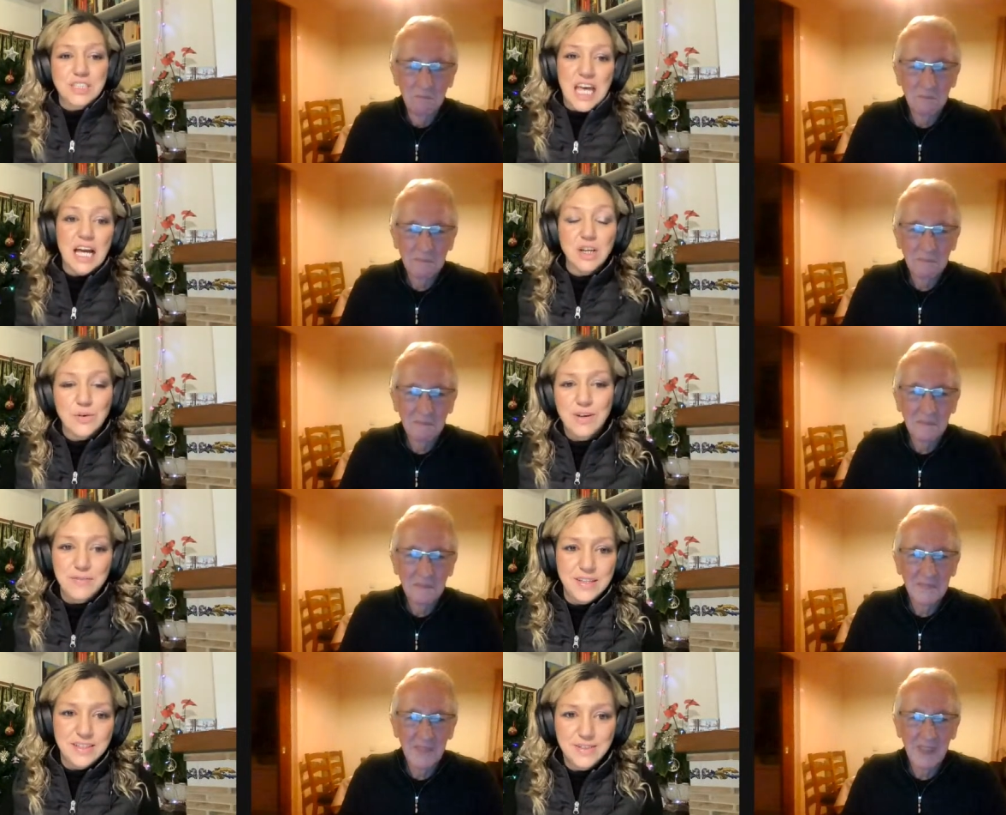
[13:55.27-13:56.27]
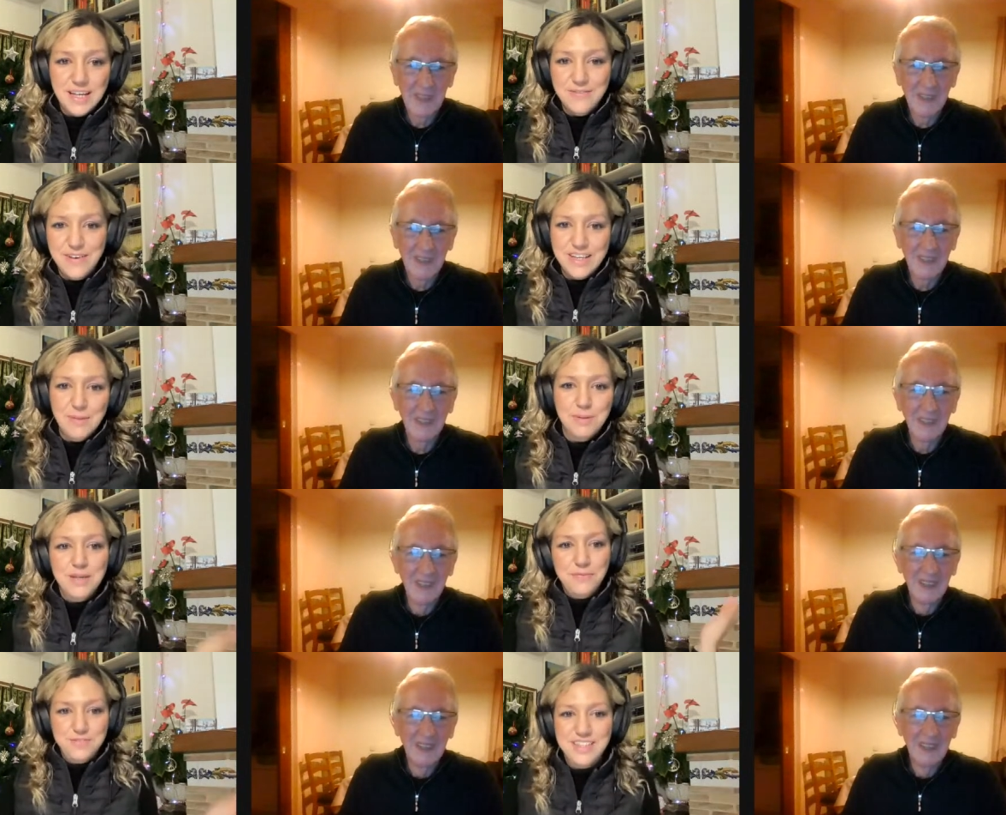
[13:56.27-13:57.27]
Speaker 1: tango i found it like very
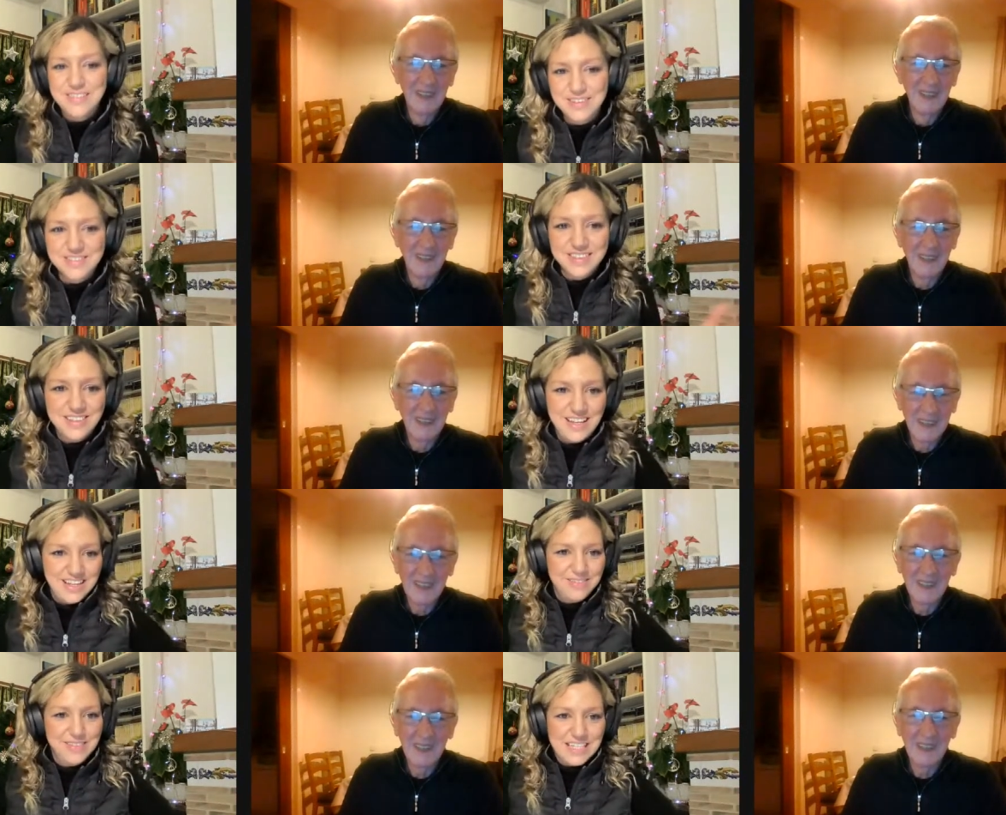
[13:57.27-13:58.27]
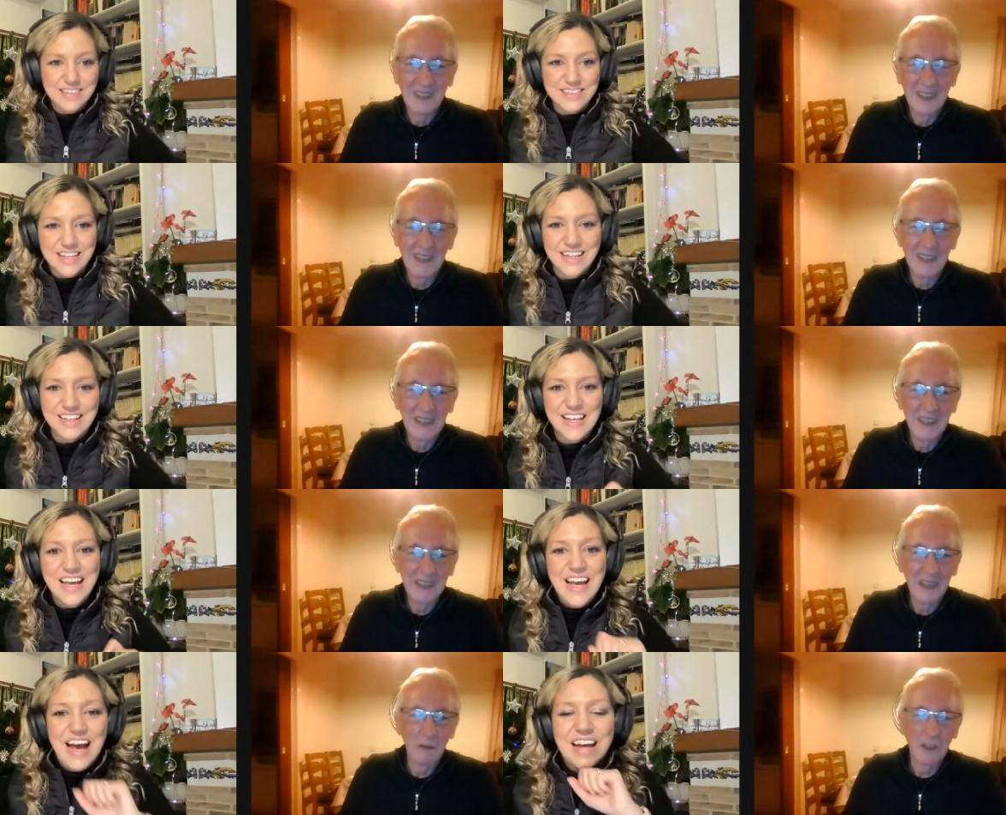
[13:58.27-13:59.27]
uplifting because it's like dancing
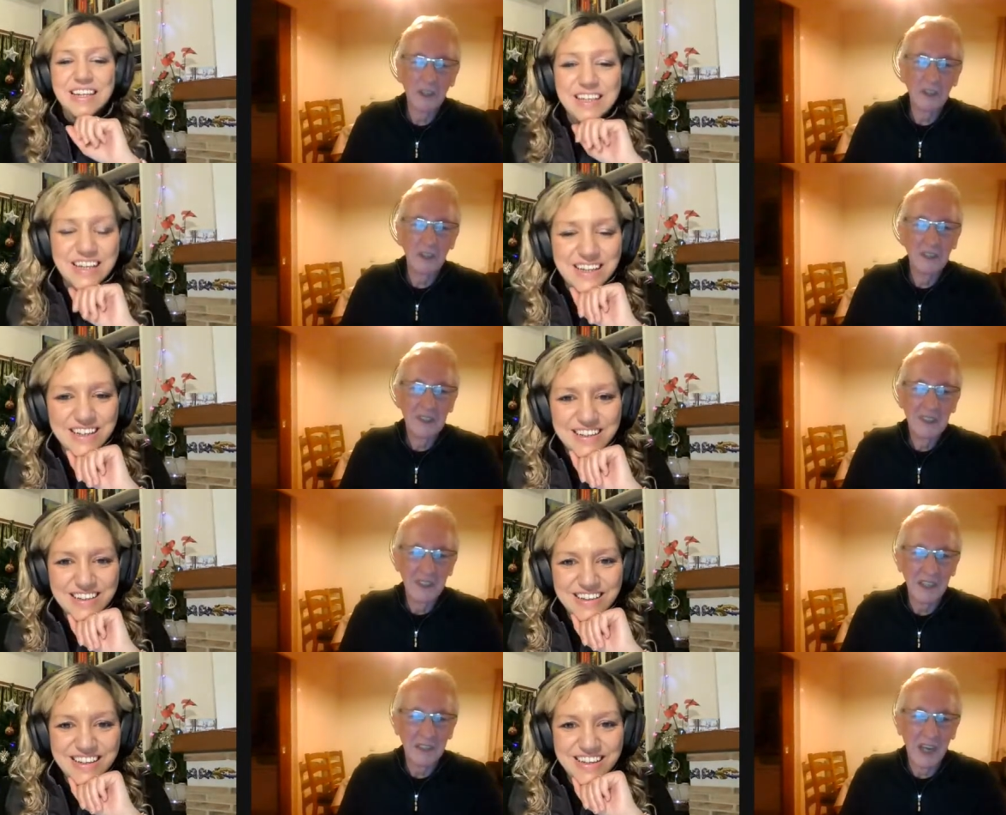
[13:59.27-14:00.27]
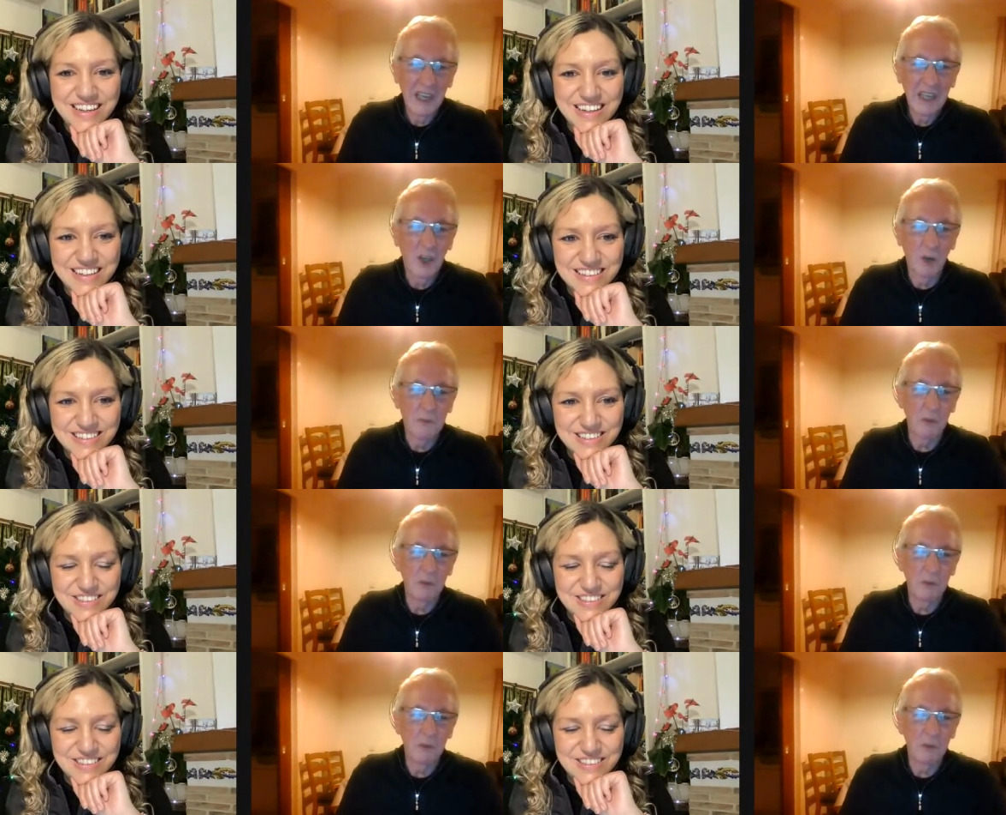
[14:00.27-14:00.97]
Speaker 2: yeah well, and the, the, the helicopter